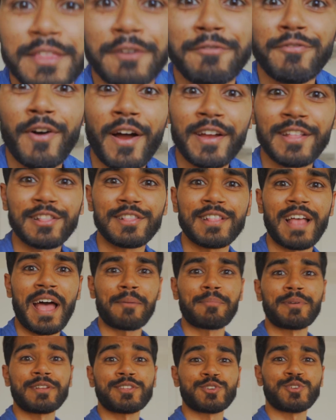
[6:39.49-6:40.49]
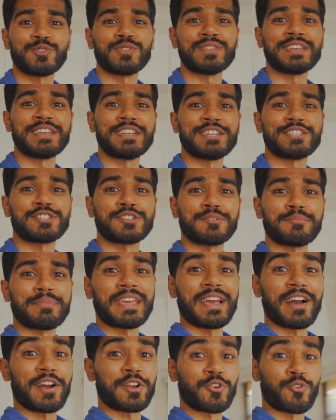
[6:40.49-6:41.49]
The final habit you need to
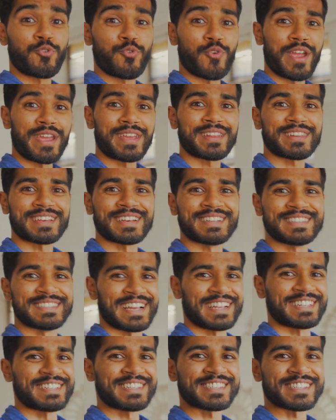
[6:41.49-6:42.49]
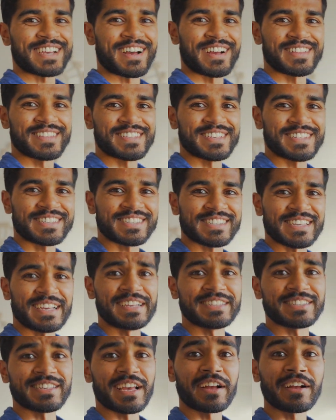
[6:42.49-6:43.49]
be a great data scientist
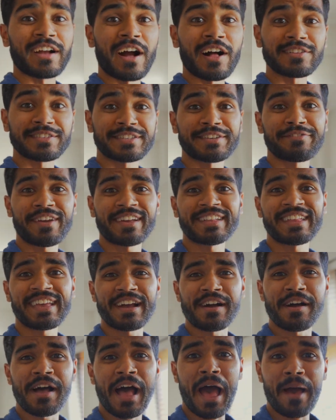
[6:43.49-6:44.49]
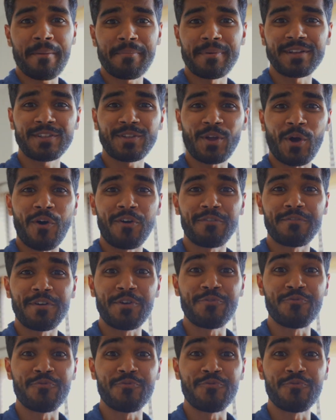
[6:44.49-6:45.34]
is cultivating a habit of